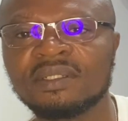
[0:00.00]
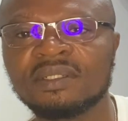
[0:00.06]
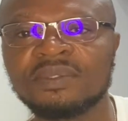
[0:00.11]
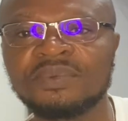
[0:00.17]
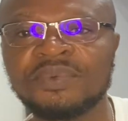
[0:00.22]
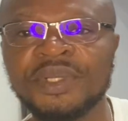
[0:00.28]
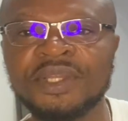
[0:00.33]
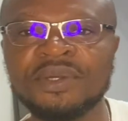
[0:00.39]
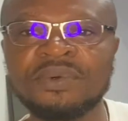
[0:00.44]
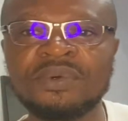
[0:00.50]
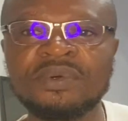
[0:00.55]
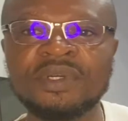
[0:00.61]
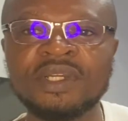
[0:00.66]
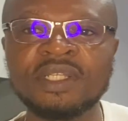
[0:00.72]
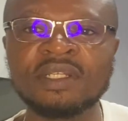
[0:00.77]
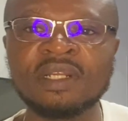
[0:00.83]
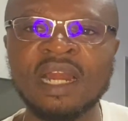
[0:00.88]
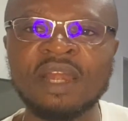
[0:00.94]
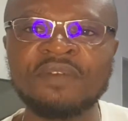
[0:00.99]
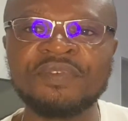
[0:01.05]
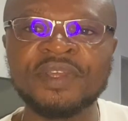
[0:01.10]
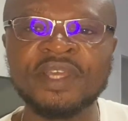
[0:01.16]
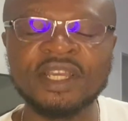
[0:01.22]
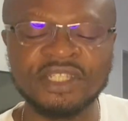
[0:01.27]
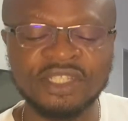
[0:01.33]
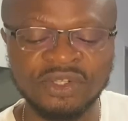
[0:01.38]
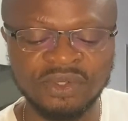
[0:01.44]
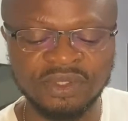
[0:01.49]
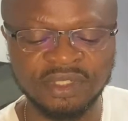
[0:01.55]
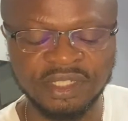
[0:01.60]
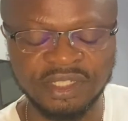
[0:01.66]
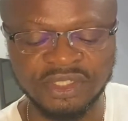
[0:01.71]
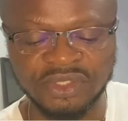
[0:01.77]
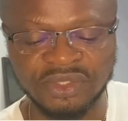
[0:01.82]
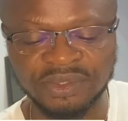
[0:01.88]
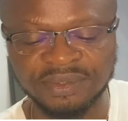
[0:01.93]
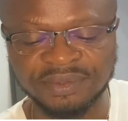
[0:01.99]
We will need clarification on this.